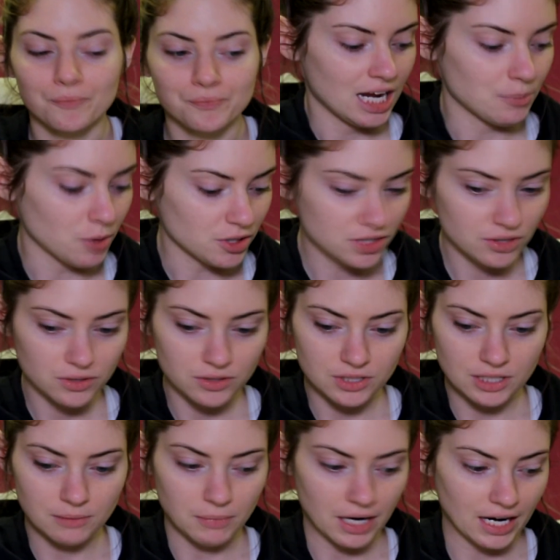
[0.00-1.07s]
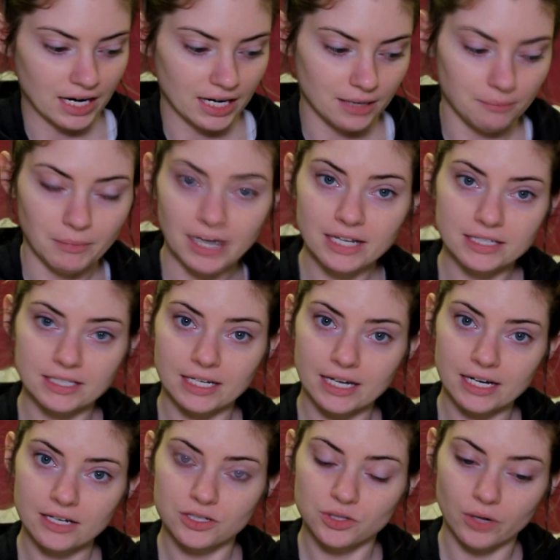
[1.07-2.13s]
I'm also using my mic
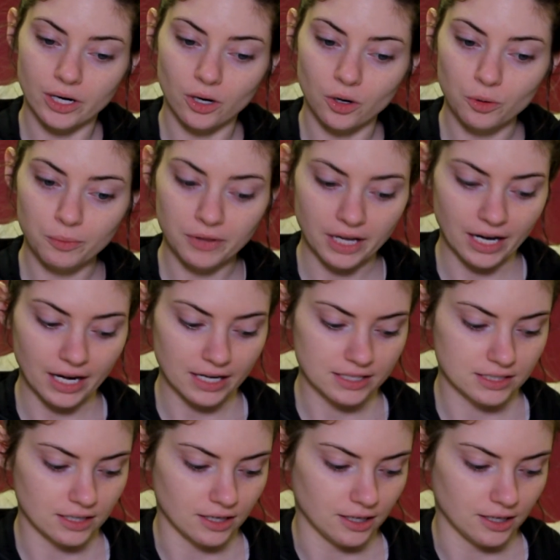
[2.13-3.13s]
today, so I hope that